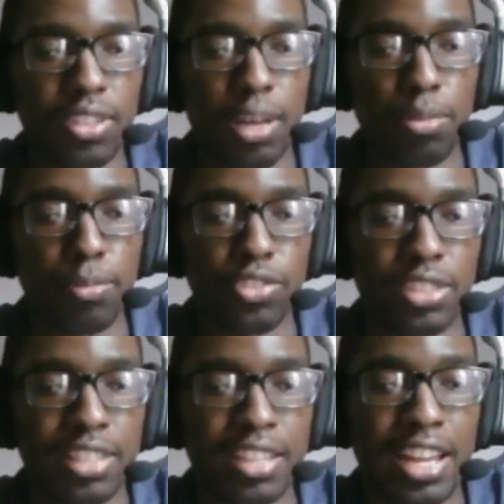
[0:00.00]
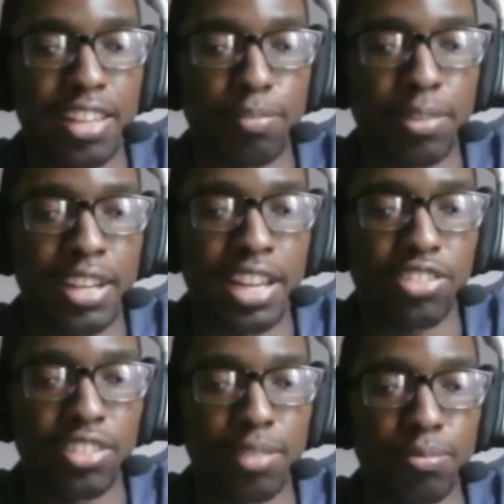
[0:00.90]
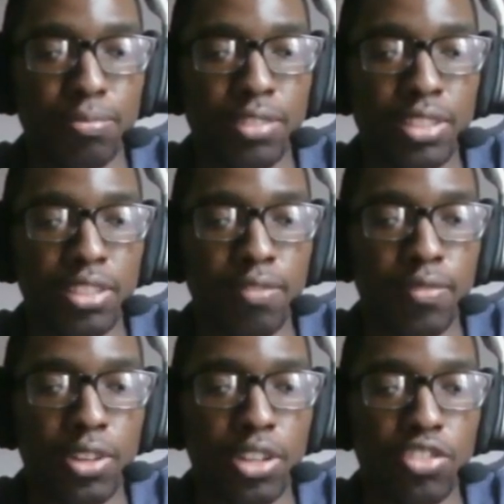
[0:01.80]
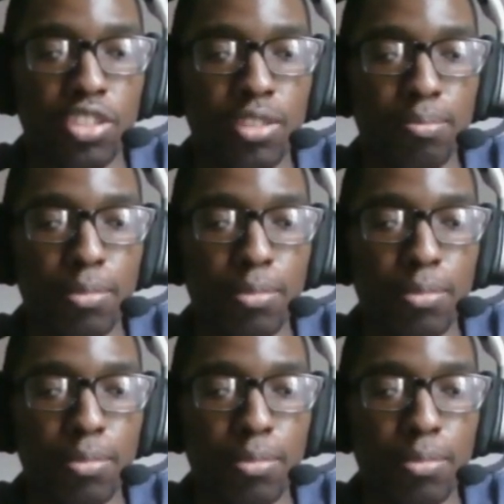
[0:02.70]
I'm pretty much glad that Alex Spider actually converged